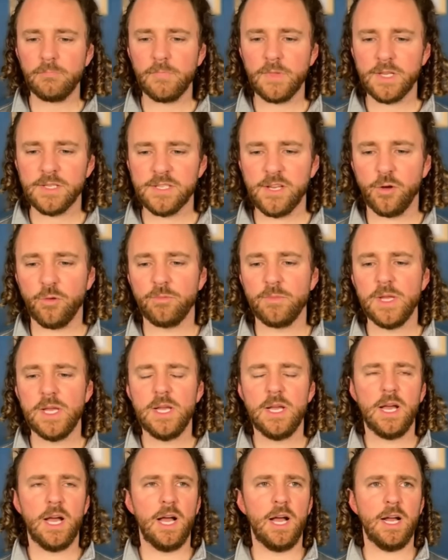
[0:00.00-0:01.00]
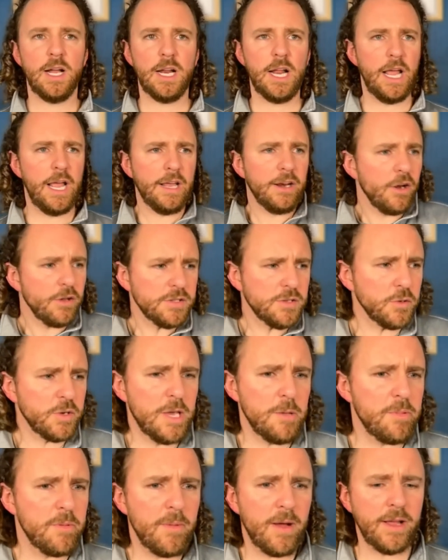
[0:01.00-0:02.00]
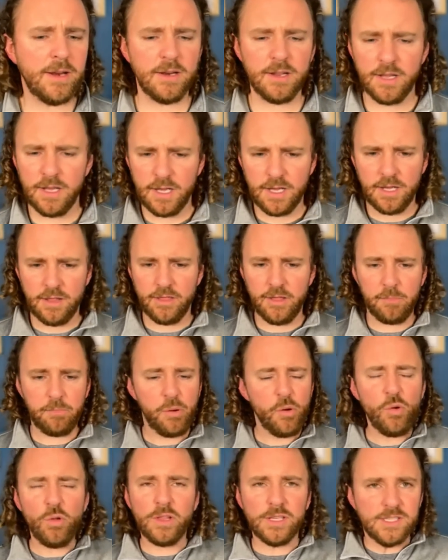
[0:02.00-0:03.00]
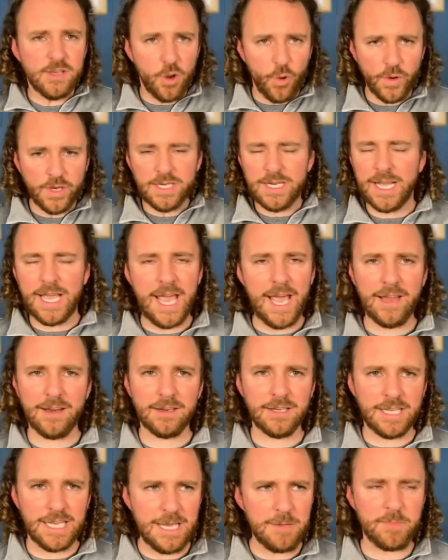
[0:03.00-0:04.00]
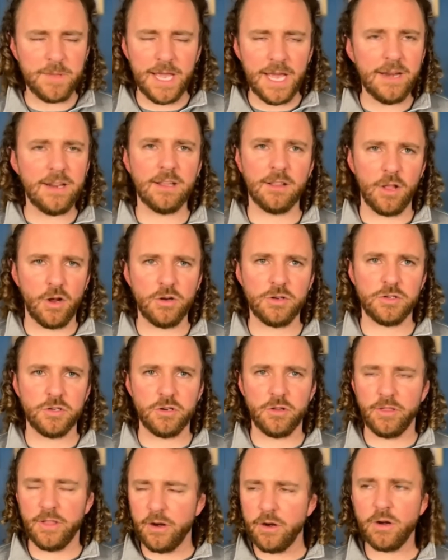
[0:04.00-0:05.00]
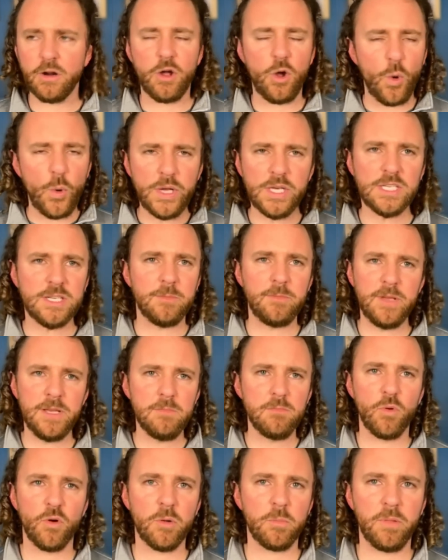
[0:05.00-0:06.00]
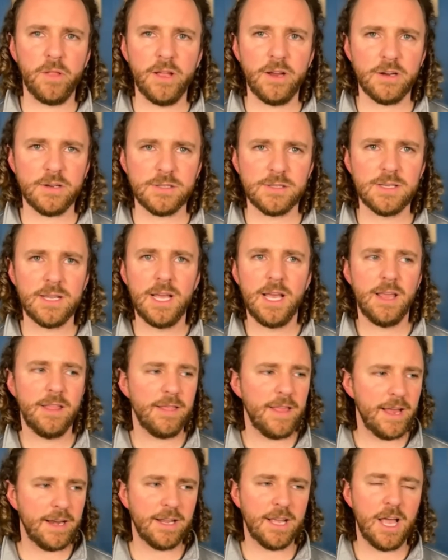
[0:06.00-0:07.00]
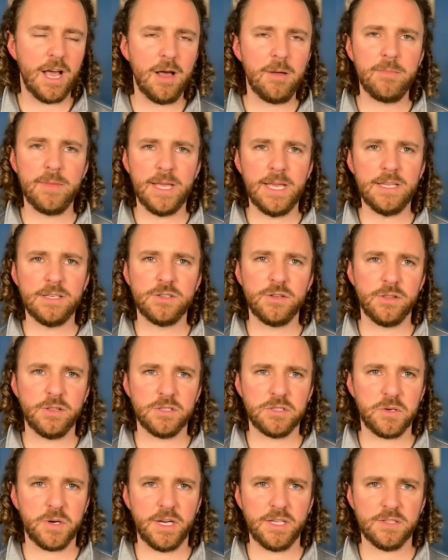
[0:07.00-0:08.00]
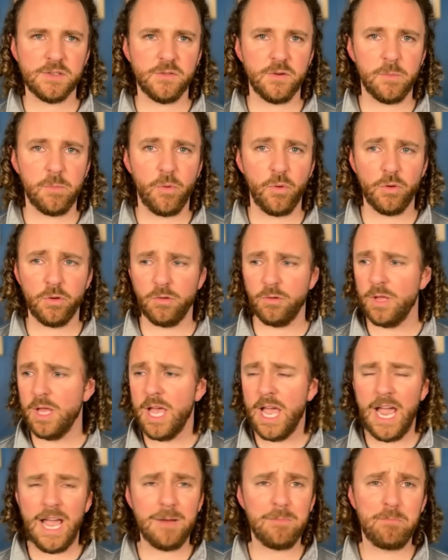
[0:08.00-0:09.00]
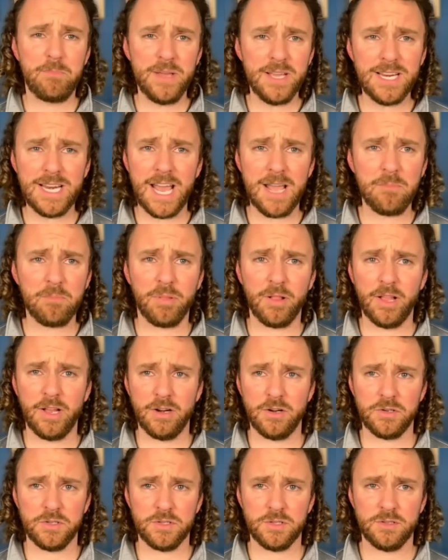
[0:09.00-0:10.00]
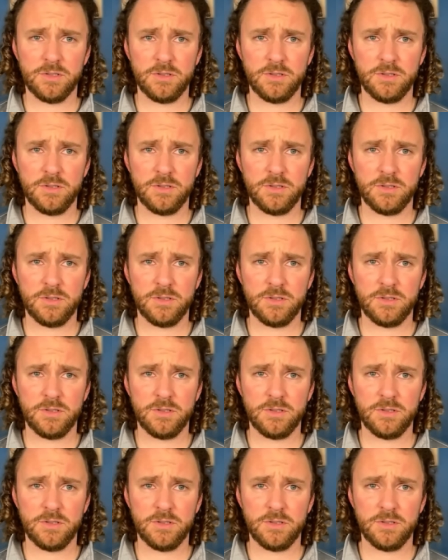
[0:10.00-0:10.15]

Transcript: So, and also keep in mind, the pool is going to keep getting larger. There are going to be more players that come into the transfer portal and big name players.